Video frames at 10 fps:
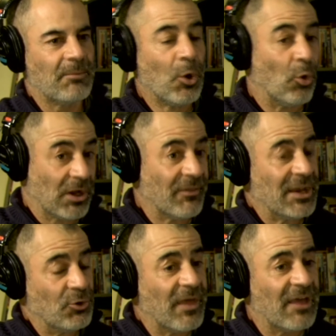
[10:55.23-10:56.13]
or can they
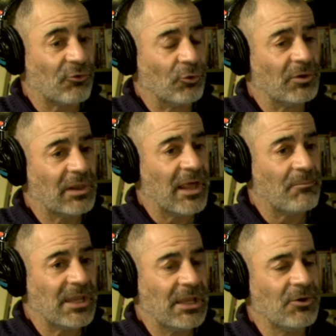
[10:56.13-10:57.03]
do that through Clown
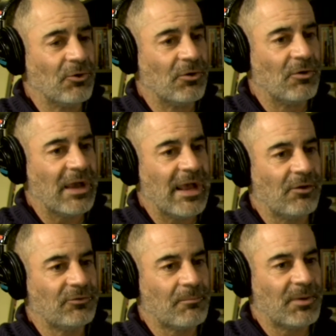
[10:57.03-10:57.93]
Me In, or
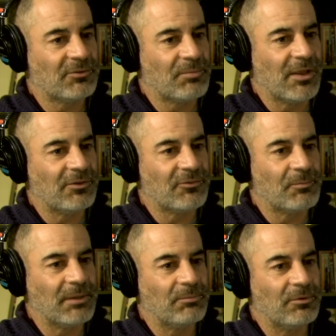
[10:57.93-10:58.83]
how's the best place for
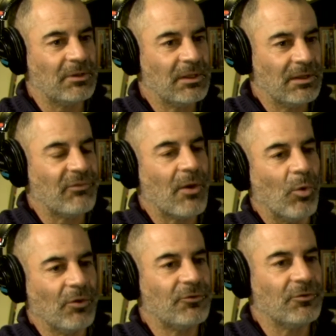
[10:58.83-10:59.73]
people if they
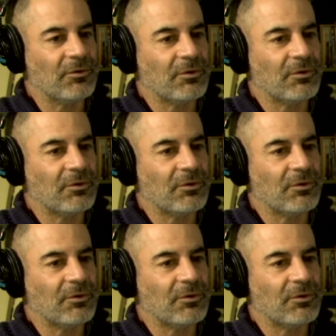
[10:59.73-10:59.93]
want to